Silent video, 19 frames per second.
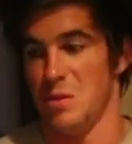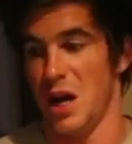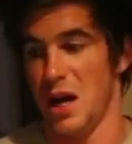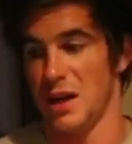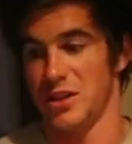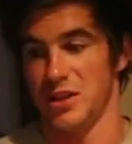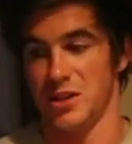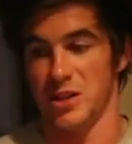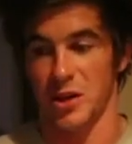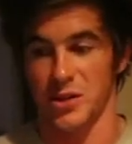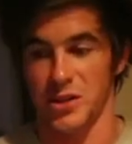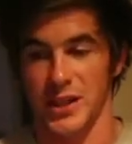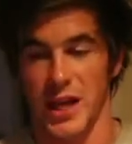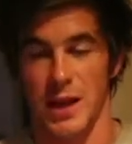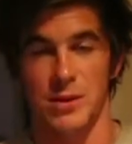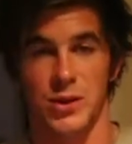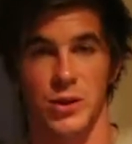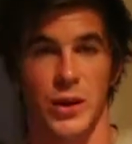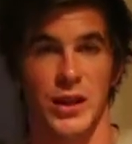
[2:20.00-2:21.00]
I just
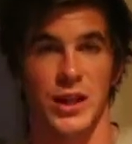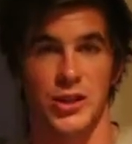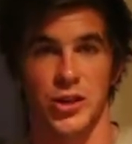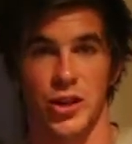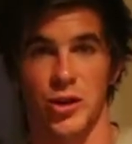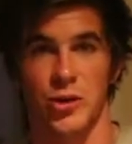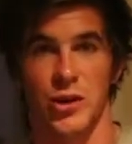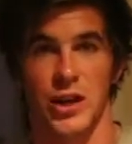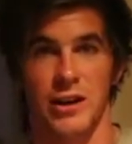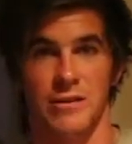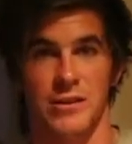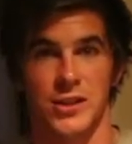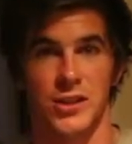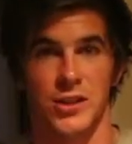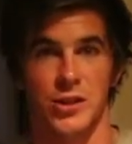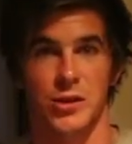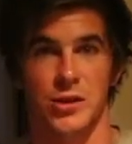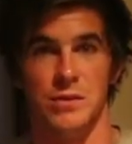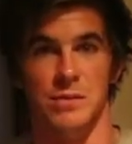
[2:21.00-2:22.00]
alternate between the two, whatever it's
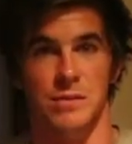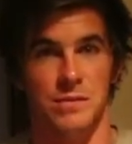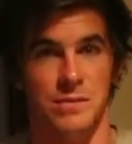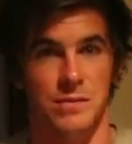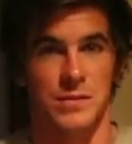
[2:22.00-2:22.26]
doing.